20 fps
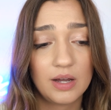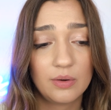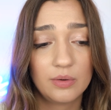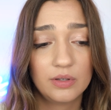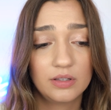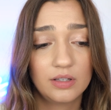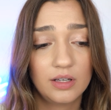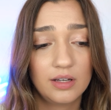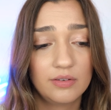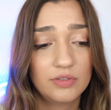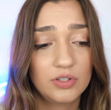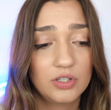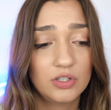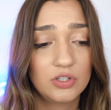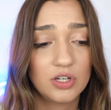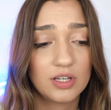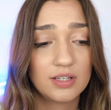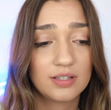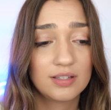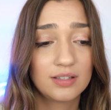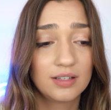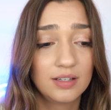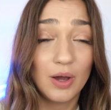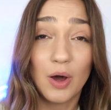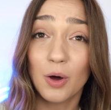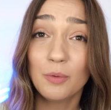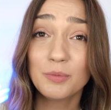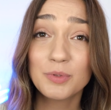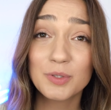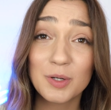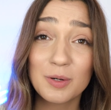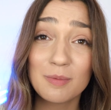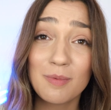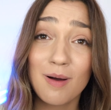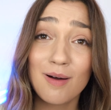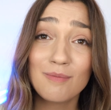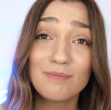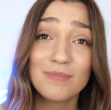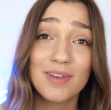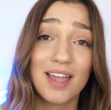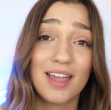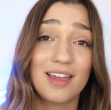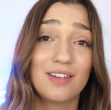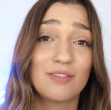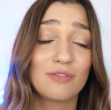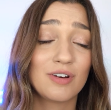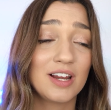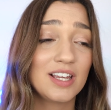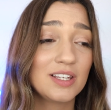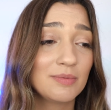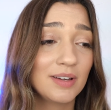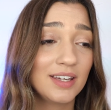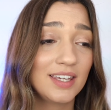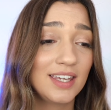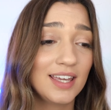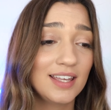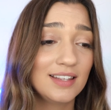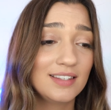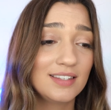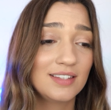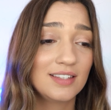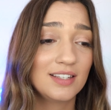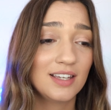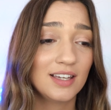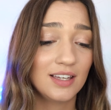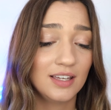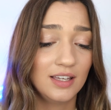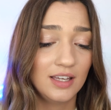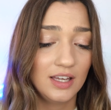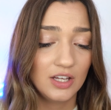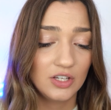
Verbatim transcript: I would love to just be a homeschool mom and raise my kids to